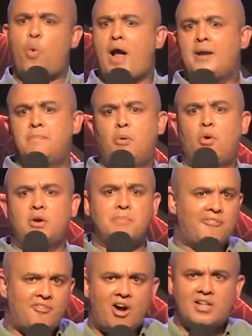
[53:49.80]
whiteboard.
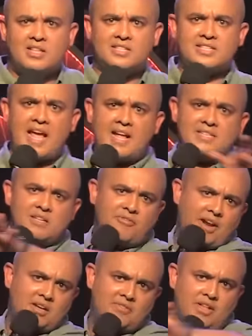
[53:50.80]
My father stands in
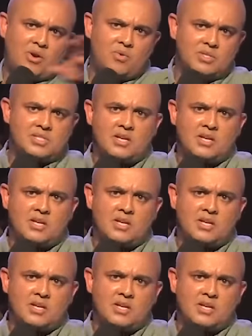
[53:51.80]
front of the owns.